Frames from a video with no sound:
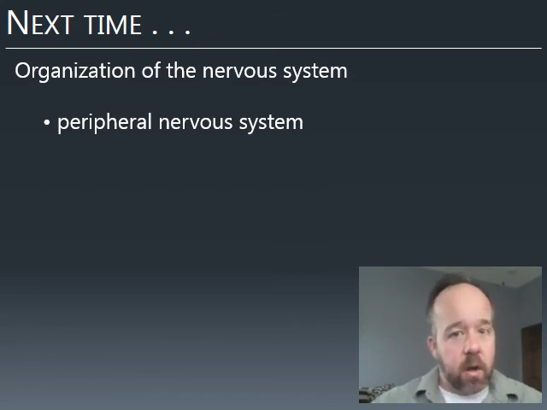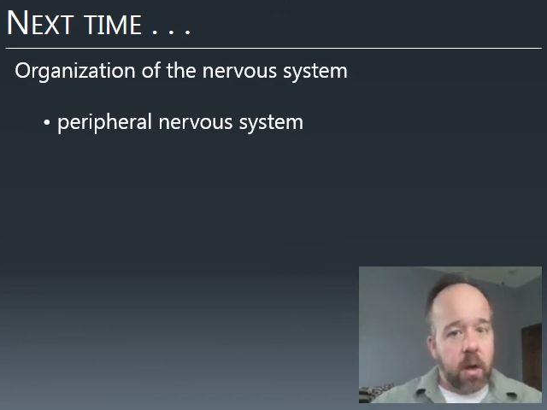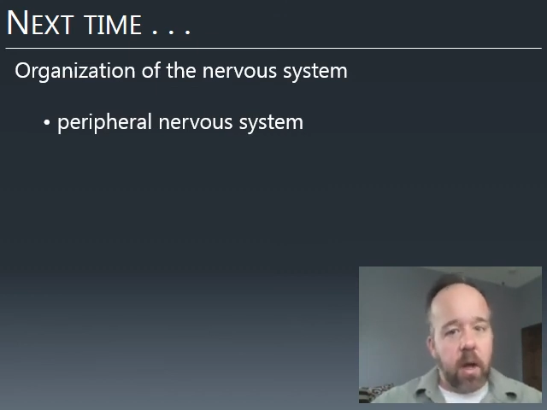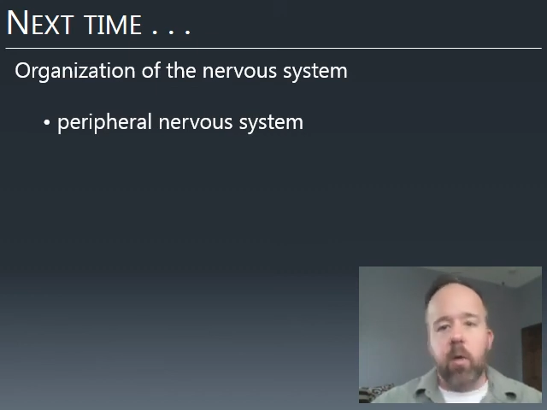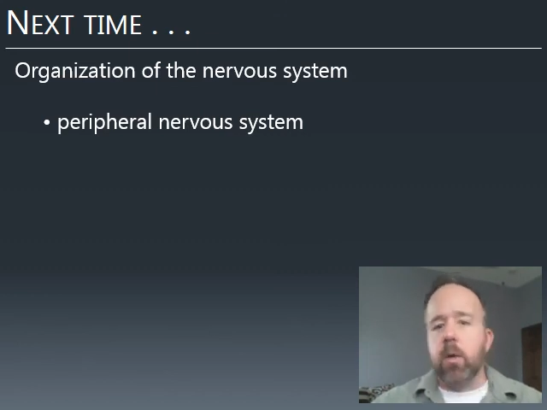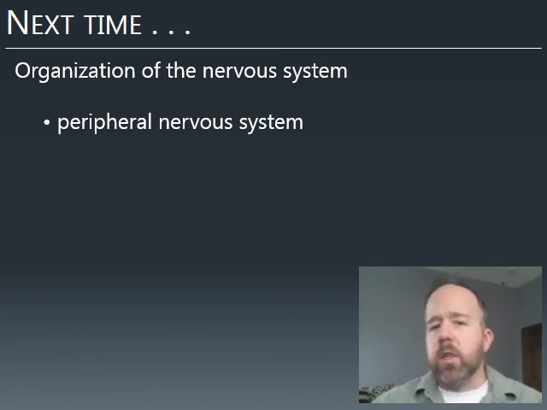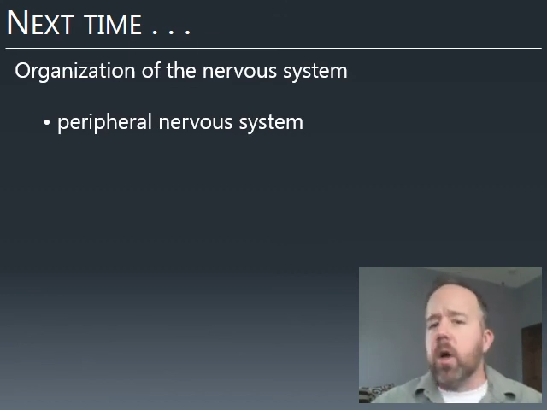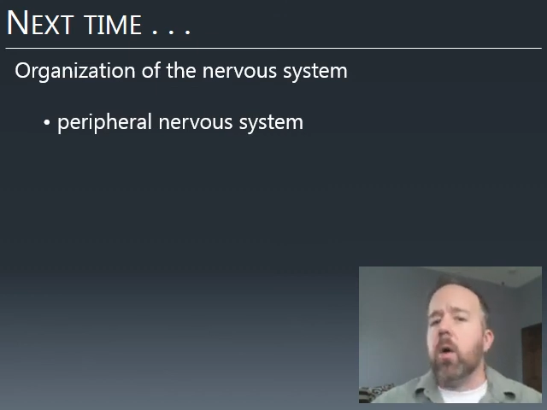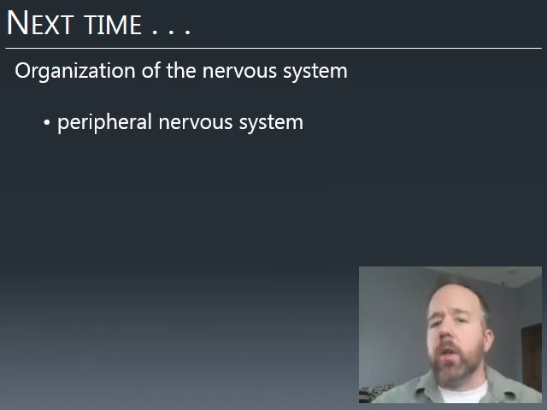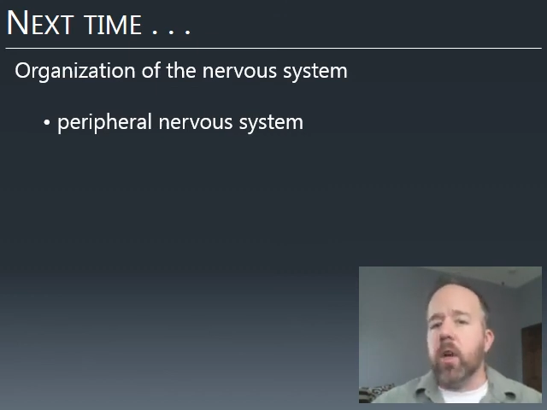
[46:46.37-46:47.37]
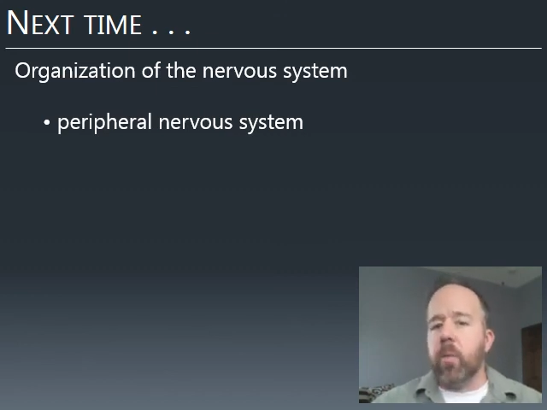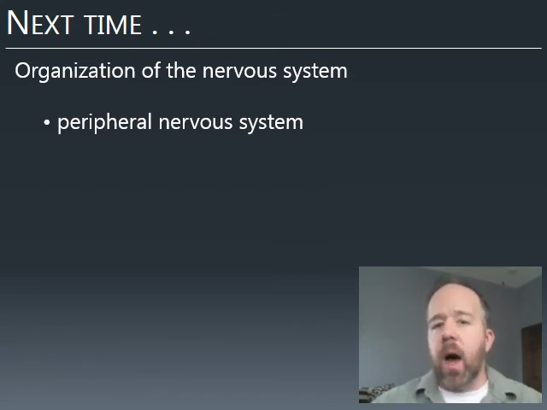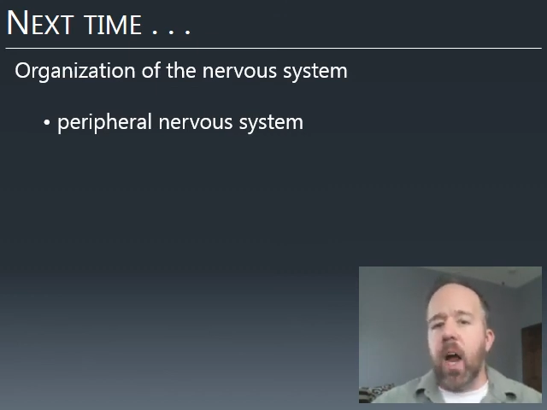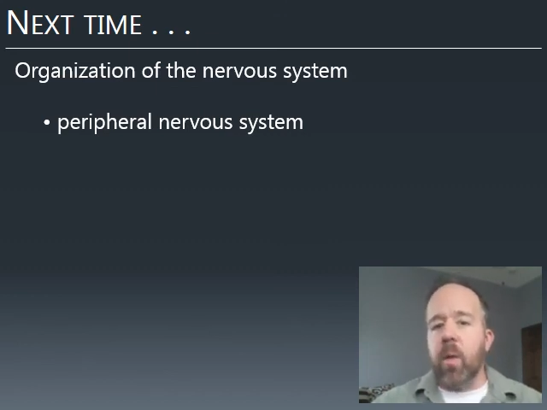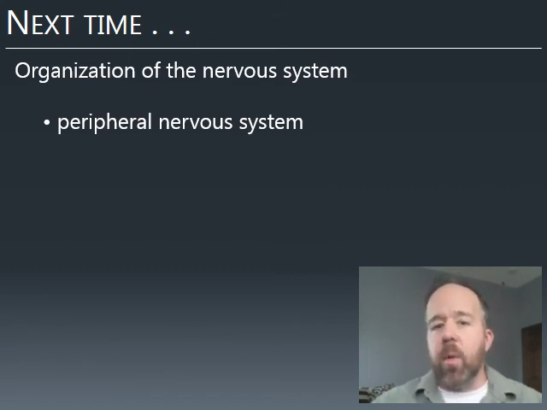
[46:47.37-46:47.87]
Of course, it's all in your
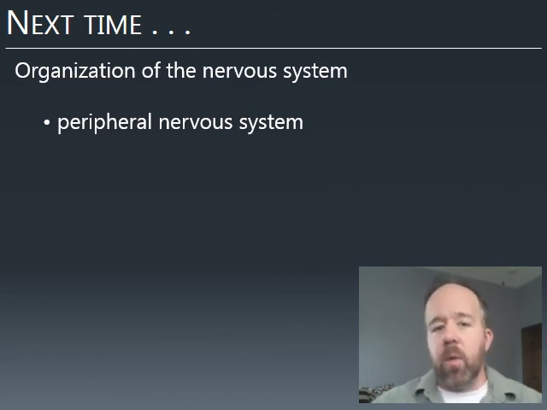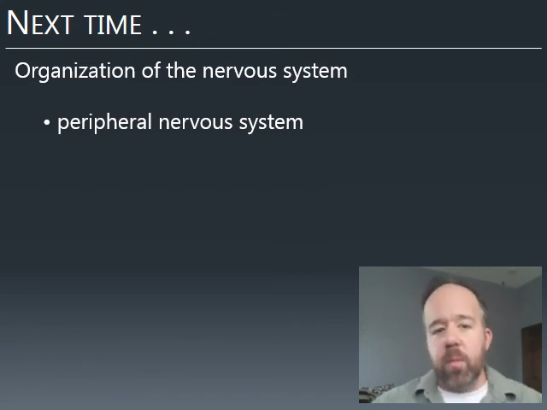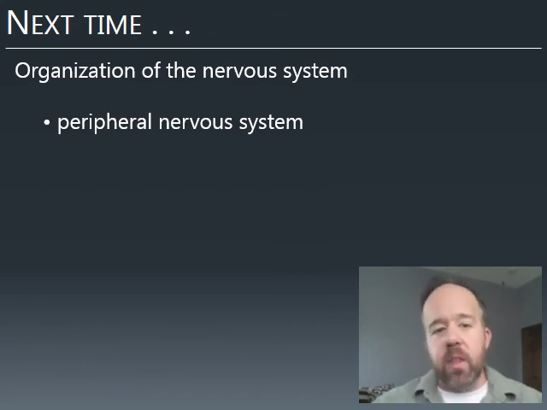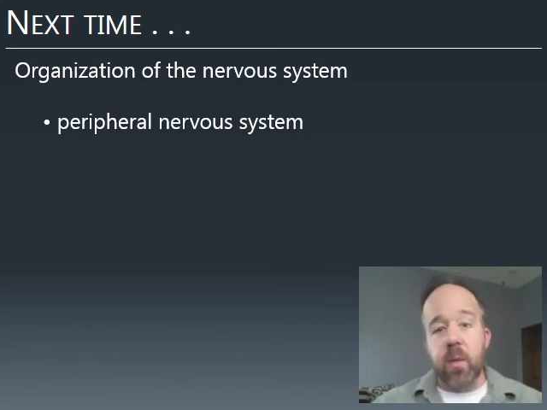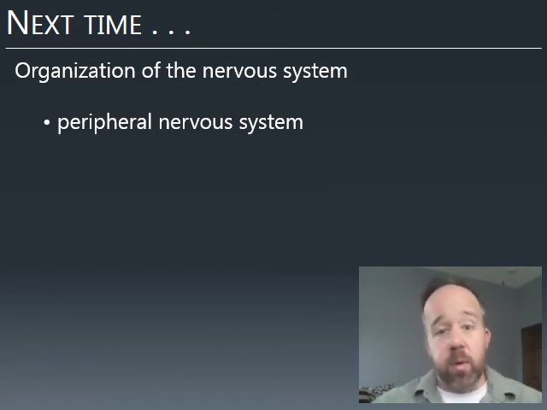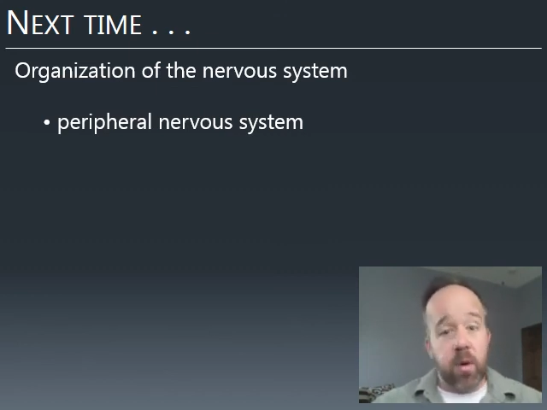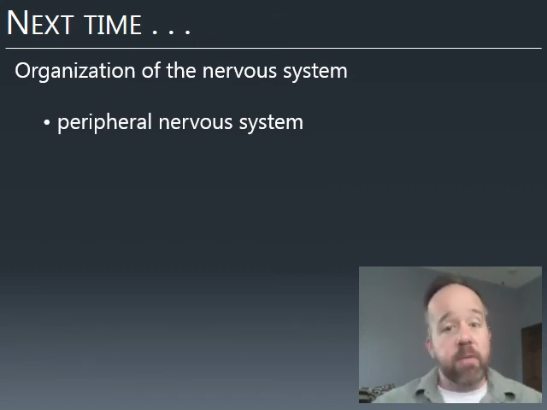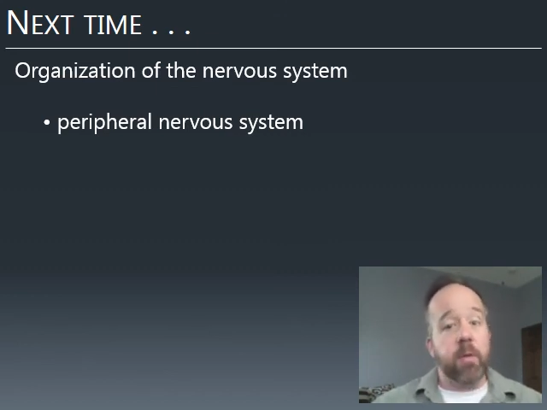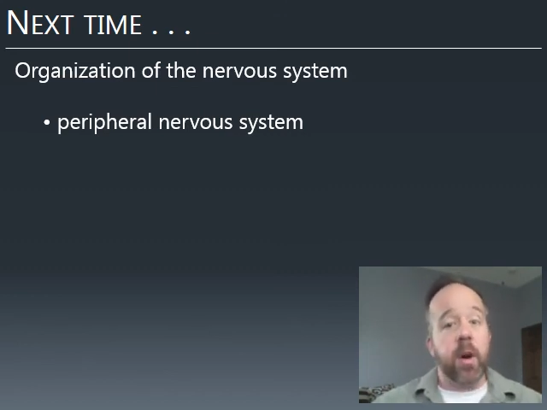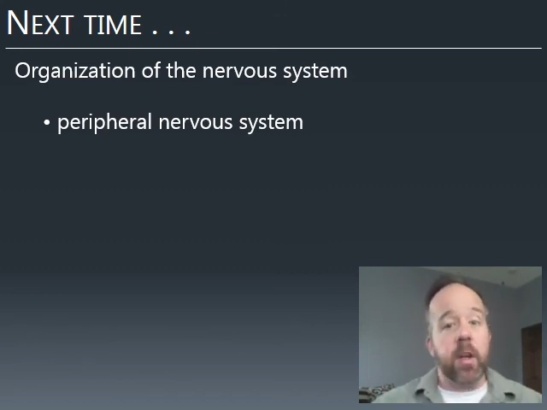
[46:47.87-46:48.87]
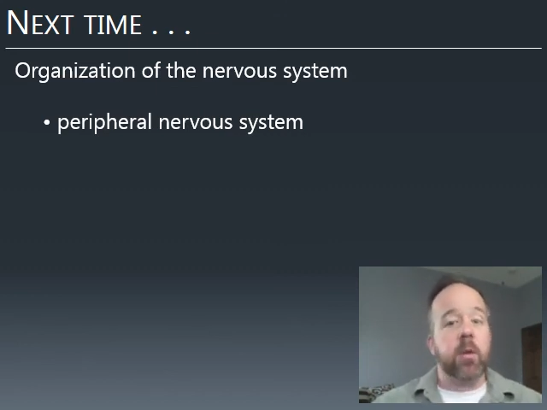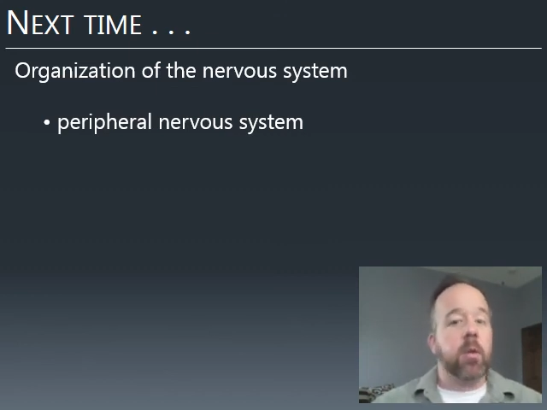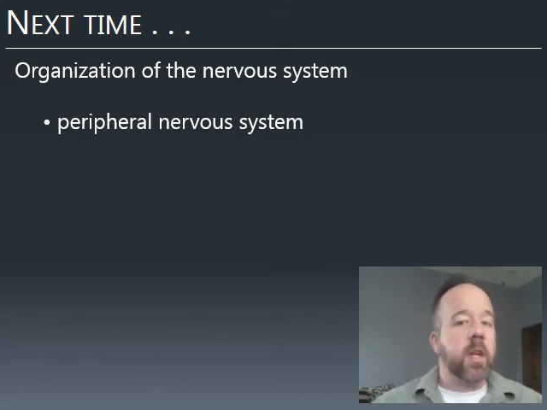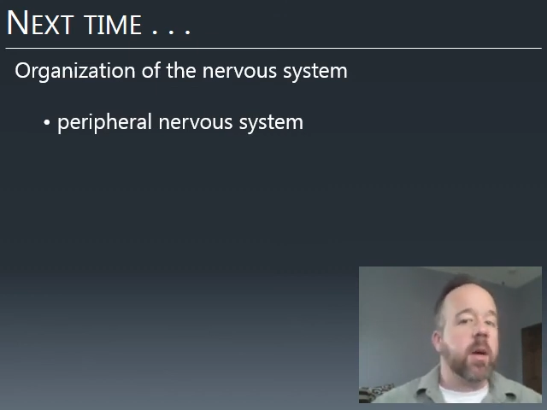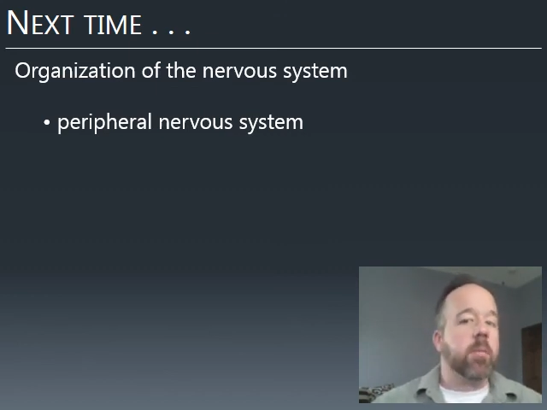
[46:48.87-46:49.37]
body, but we mean the periphery, your
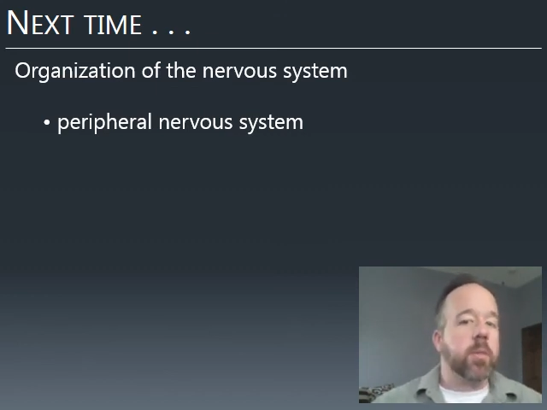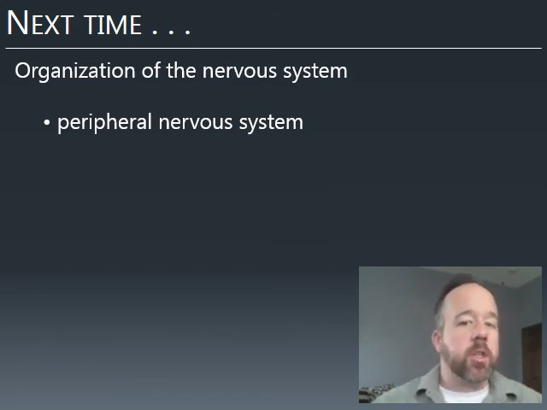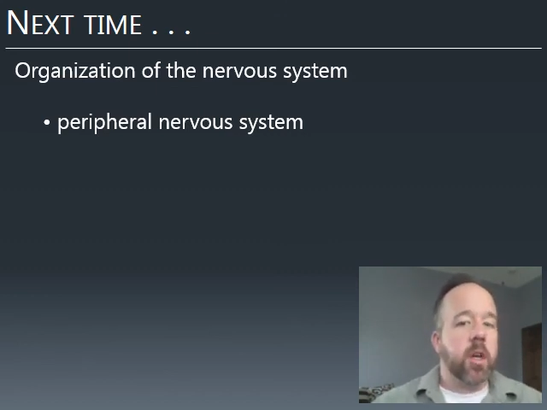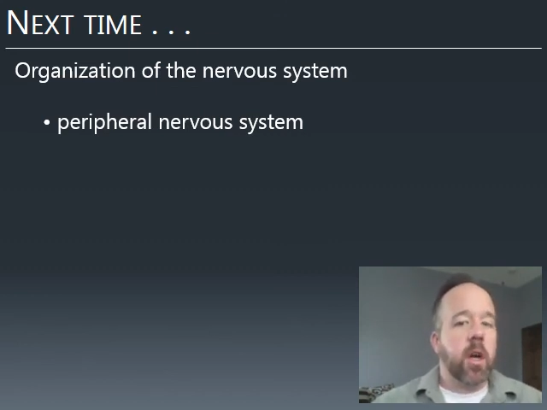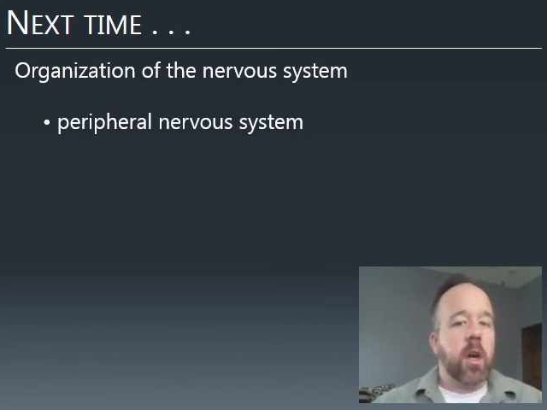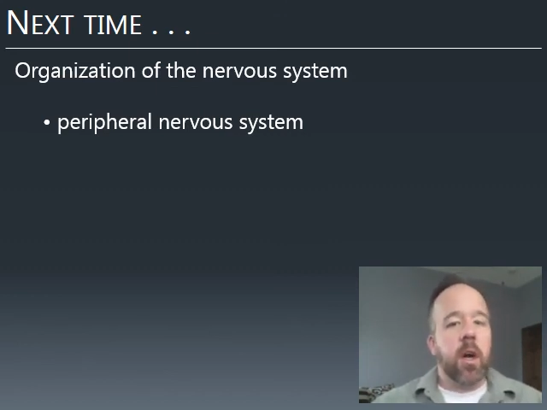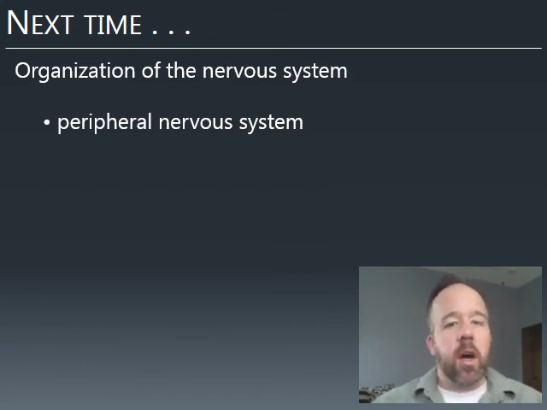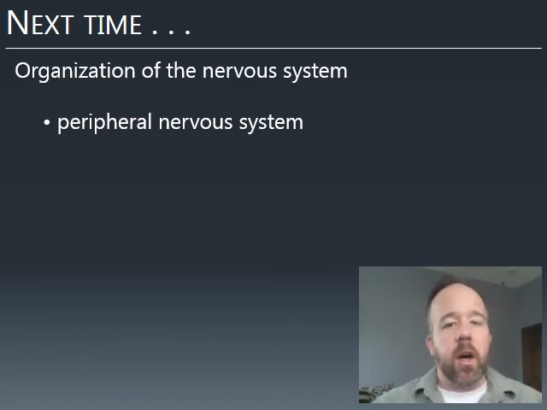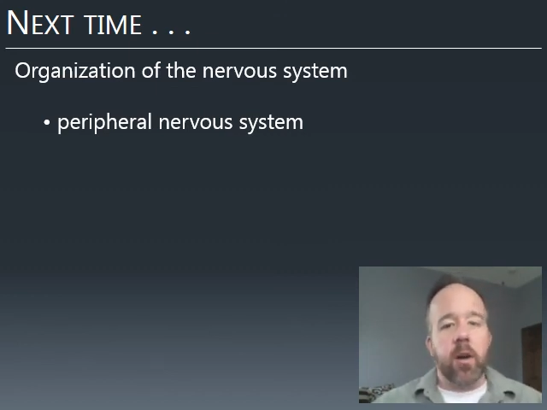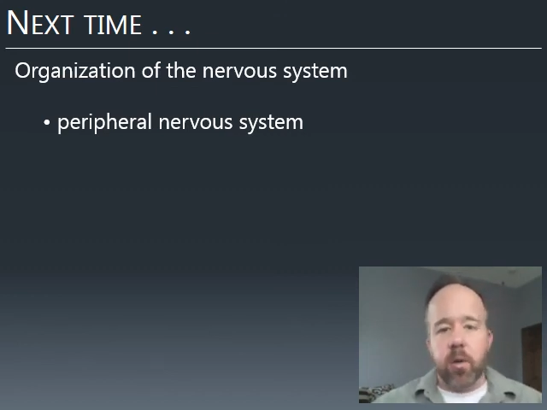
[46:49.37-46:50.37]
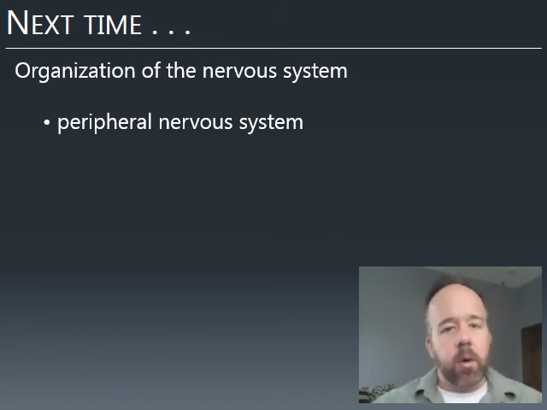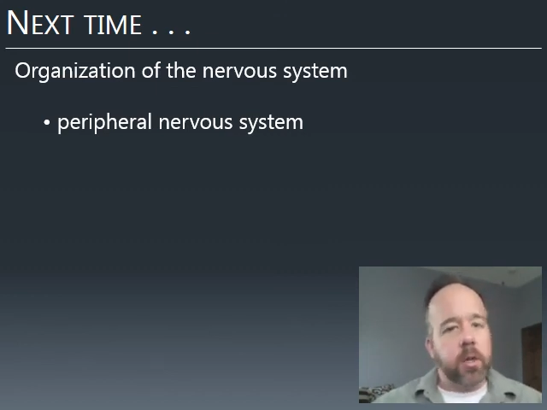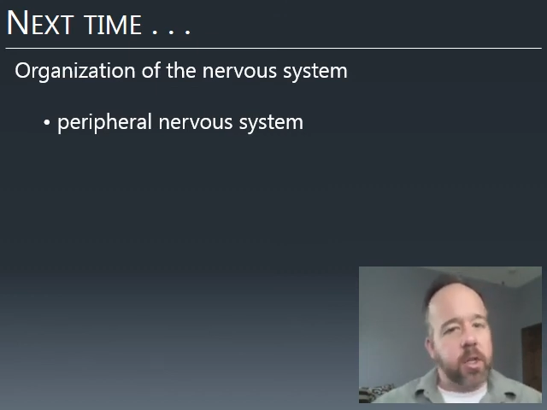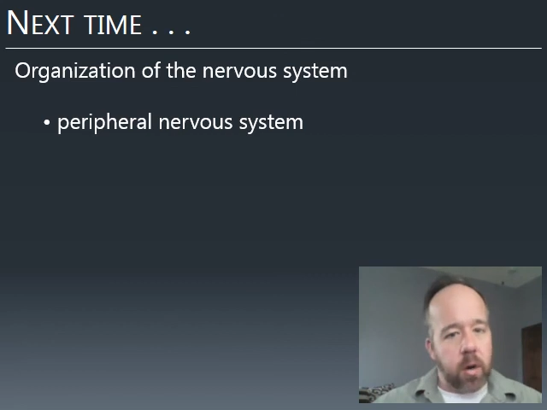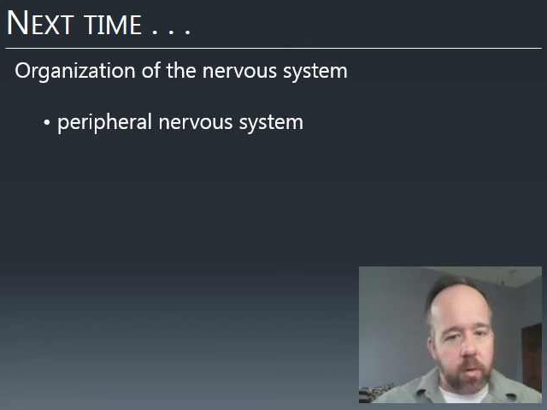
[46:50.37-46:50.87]
limbs, your torso.